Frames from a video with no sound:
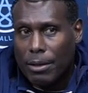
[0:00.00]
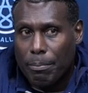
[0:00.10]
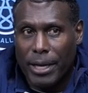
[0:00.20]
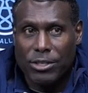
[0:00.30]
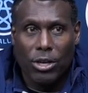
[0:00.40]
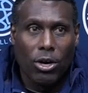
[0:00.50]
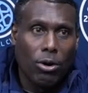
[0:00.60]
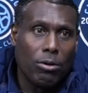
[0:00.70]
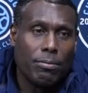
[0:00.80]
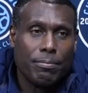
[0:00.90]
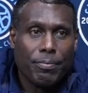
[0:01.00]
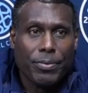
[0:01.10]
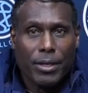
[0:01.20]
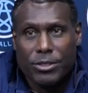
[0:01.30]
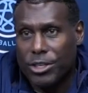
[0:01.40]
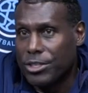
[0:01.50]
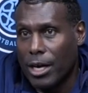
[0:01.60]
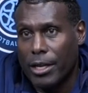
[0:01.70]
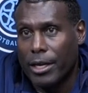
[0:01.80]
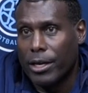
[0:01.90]
Beto just
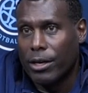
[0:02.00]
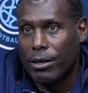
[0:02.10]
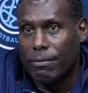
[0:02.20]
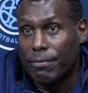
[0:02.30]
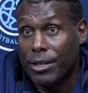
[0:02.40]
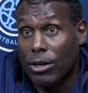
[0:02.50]
got here,